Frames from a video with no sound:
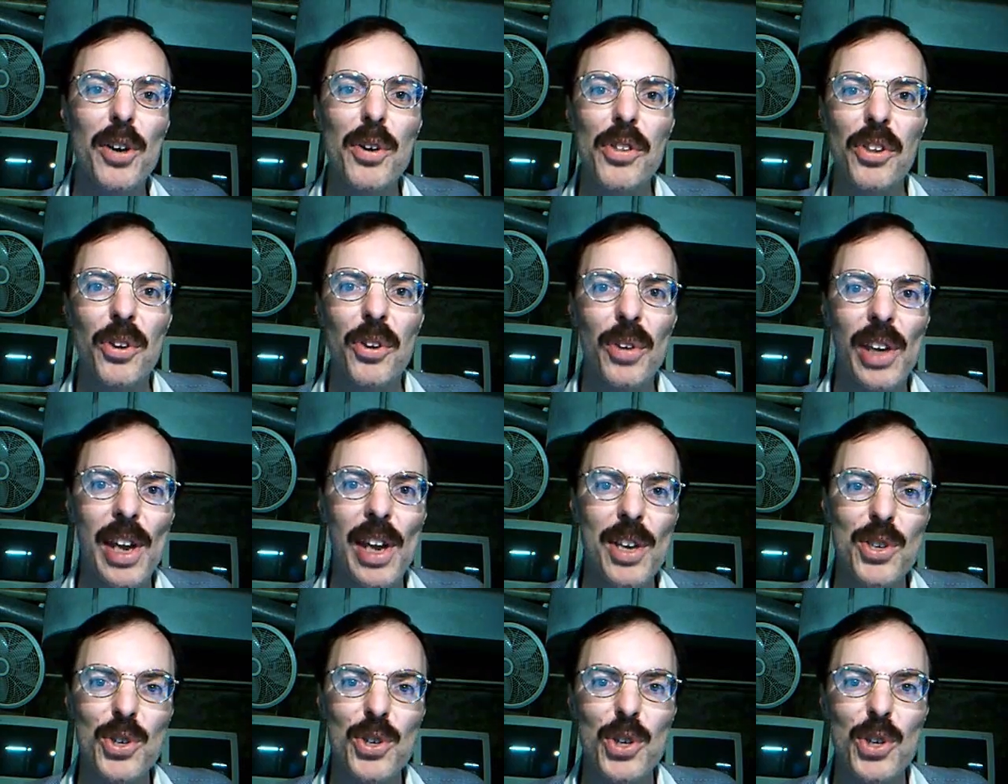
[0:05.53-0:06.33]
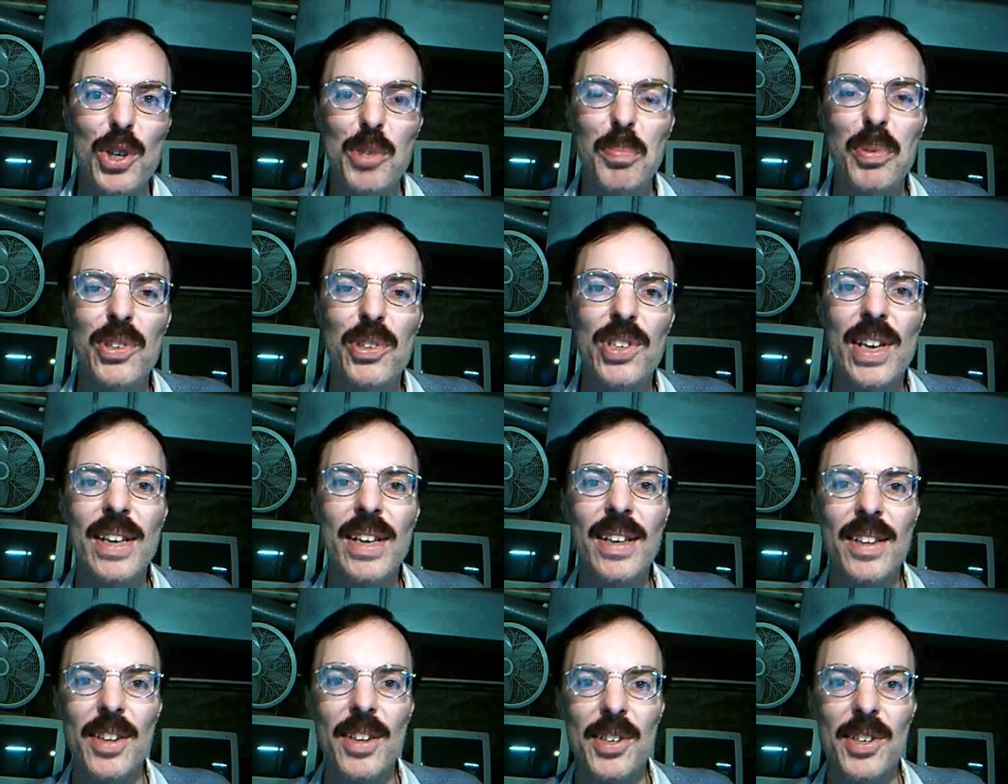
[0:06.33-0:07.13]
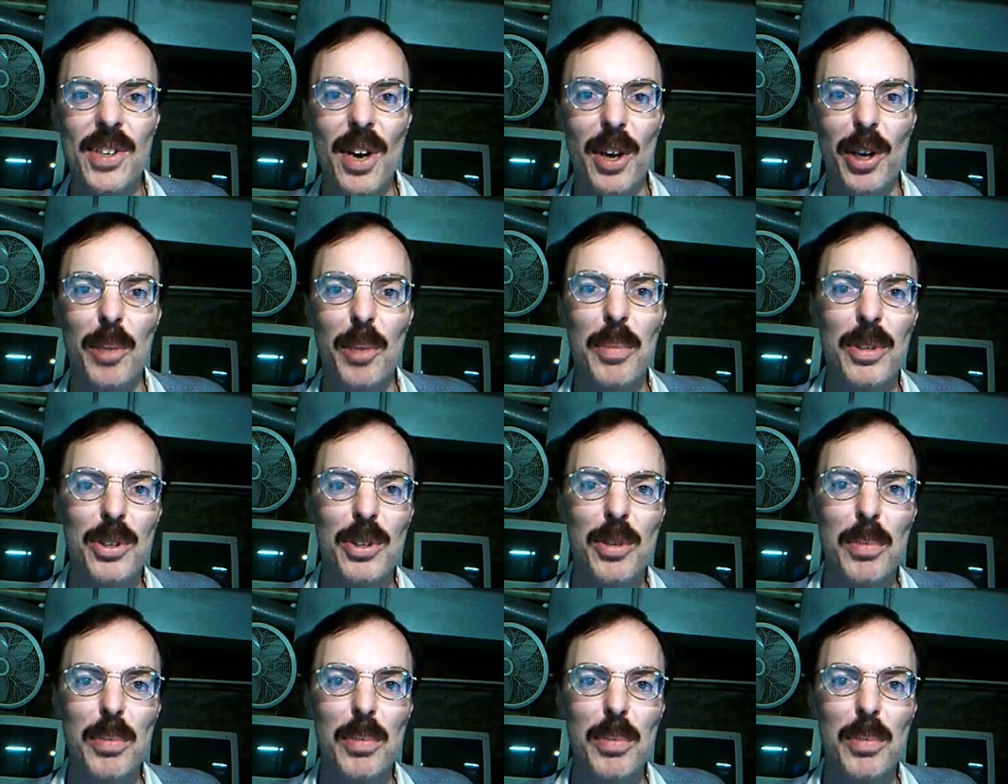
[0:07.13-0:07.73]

earth creationist presenting this argument